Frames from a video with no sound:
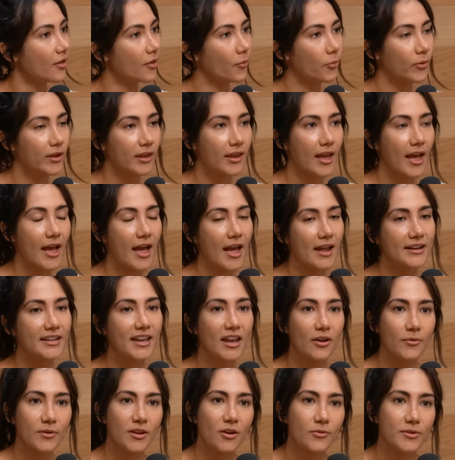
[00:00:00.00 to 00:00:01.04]
We had
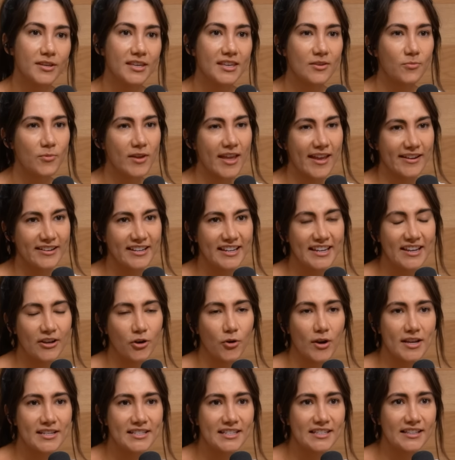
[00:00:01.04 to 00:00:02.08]
karaoke. We had
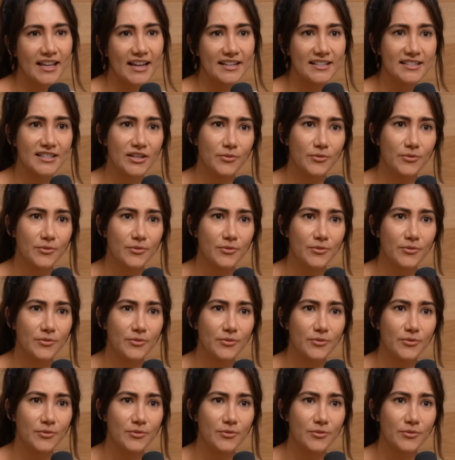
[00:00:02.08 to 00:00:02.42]
crazy lights.